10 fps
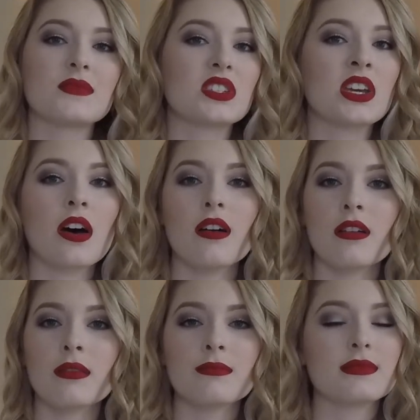
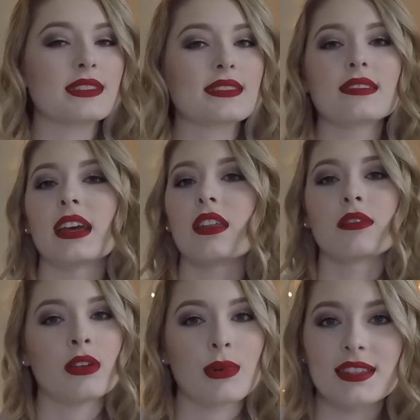Tums like
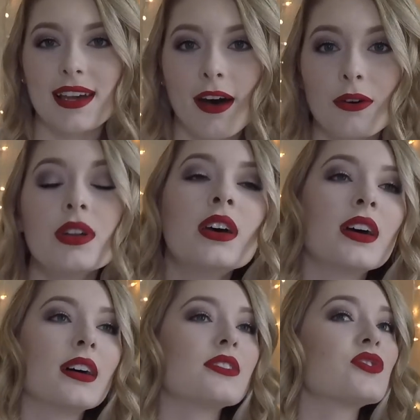3 months out.
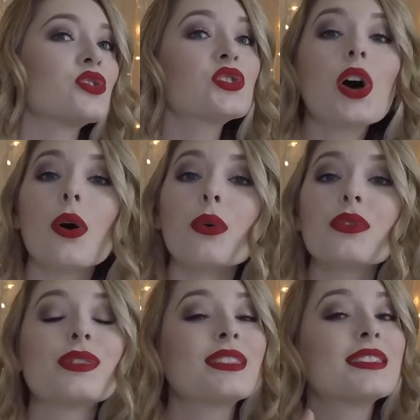So
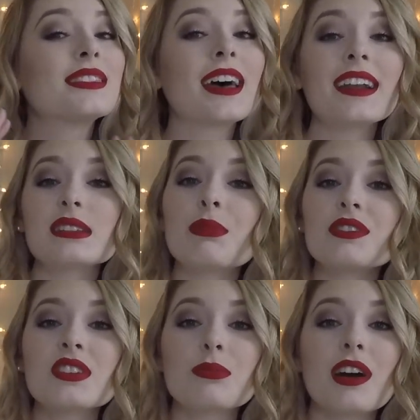that is a
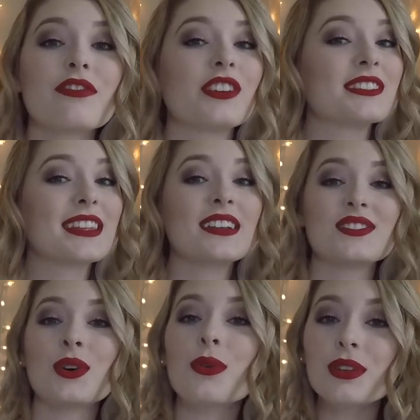personal preference. That is
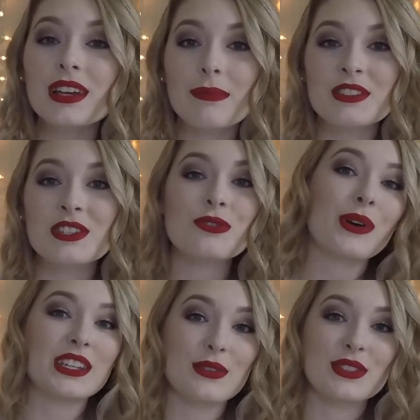totally up to you
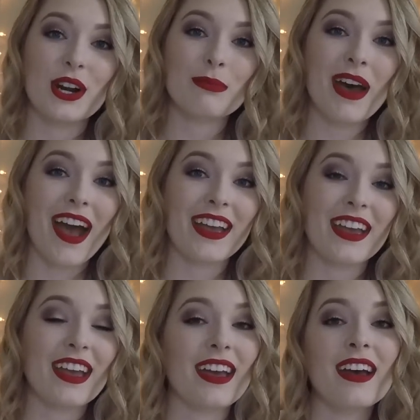when you start
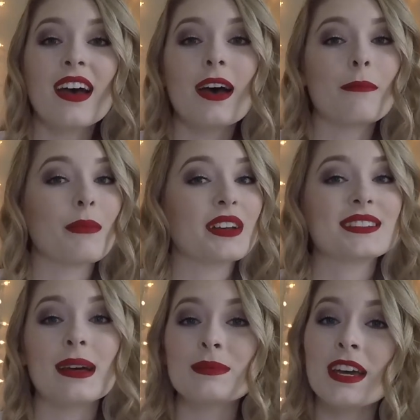packing. My
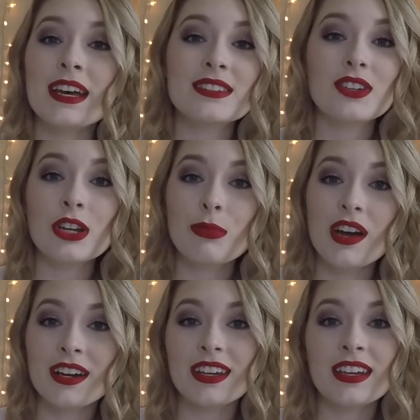stepdad started
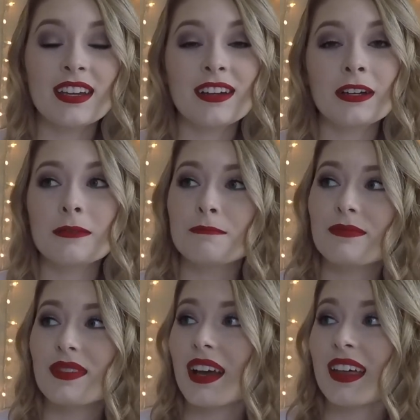packing,
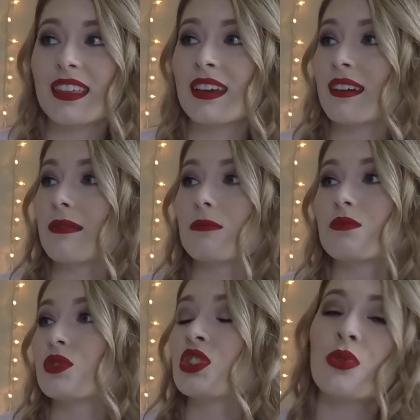I think,
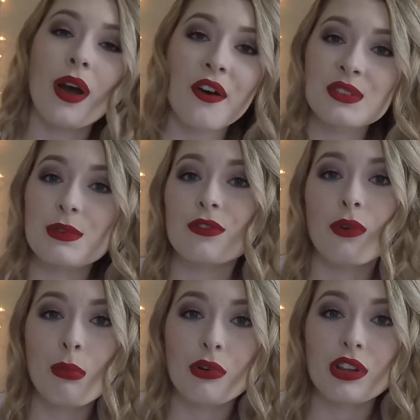2 hours before
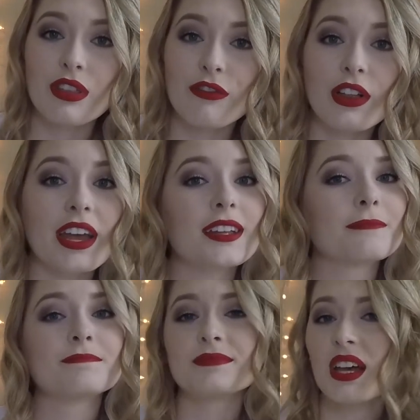we boarded the flight.
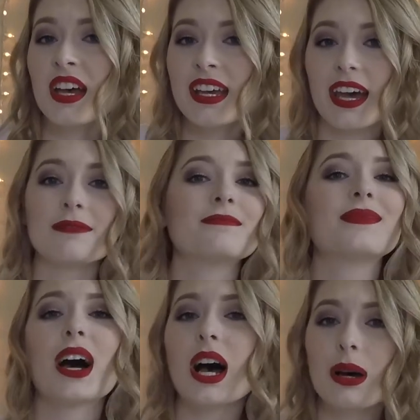Again,
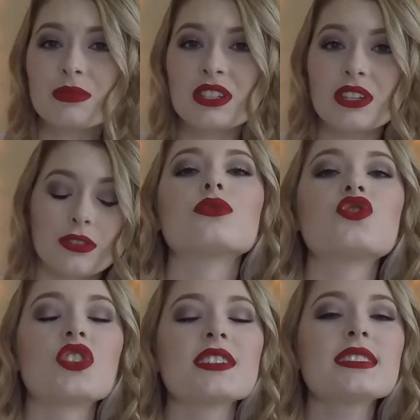up to you.
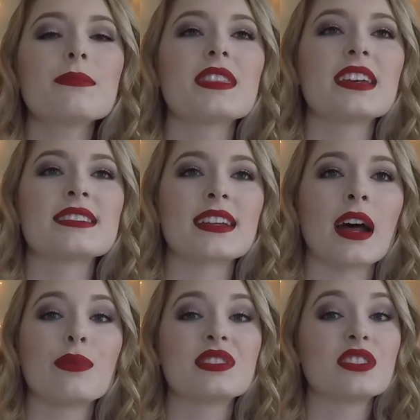Just some things that
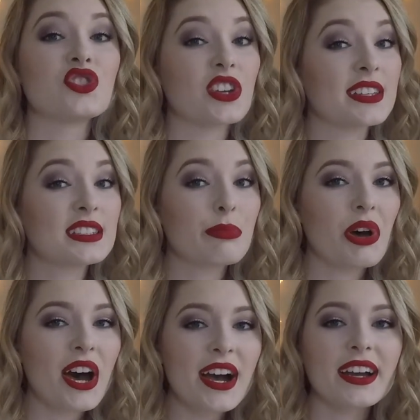I would suggest to
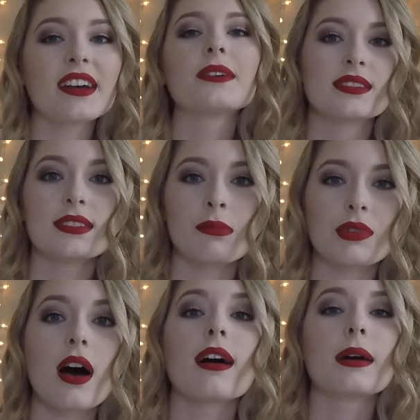pack.
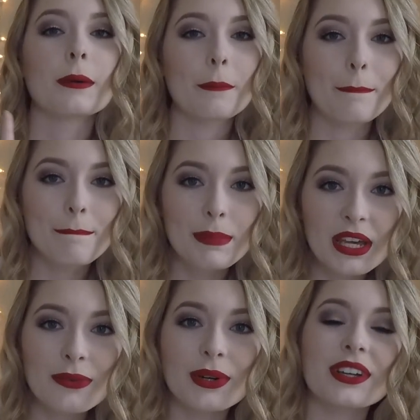Sunblock.
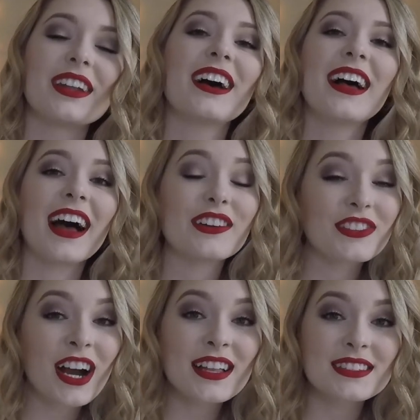Big one. I
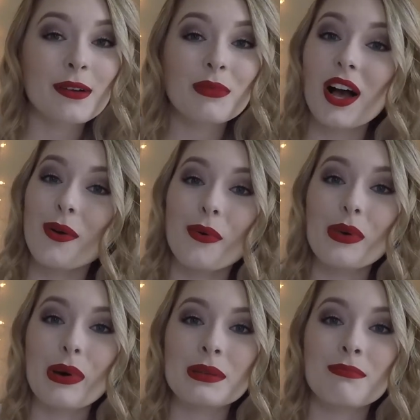forgot sunblock when
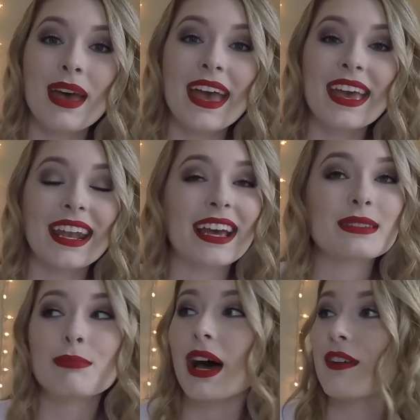we went in May, and I had to
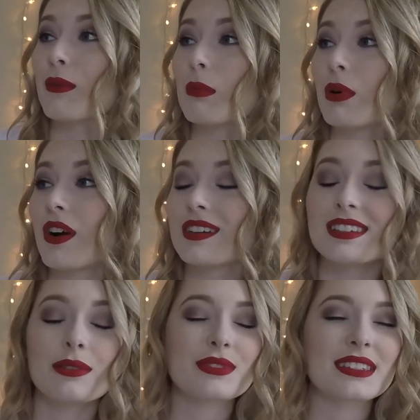buy it from the parks,
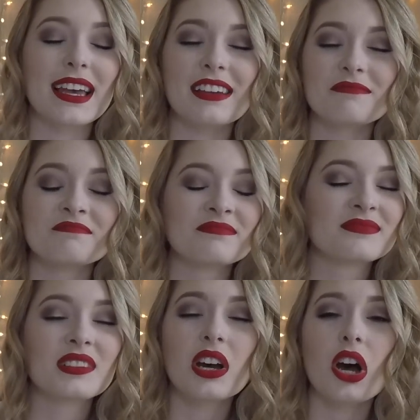and it was like
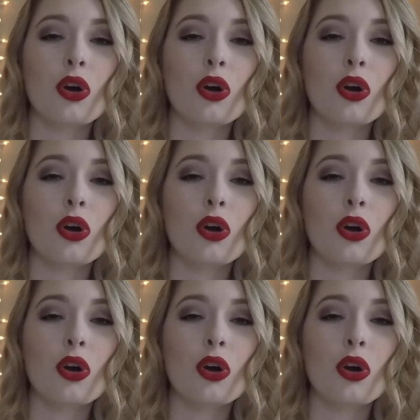a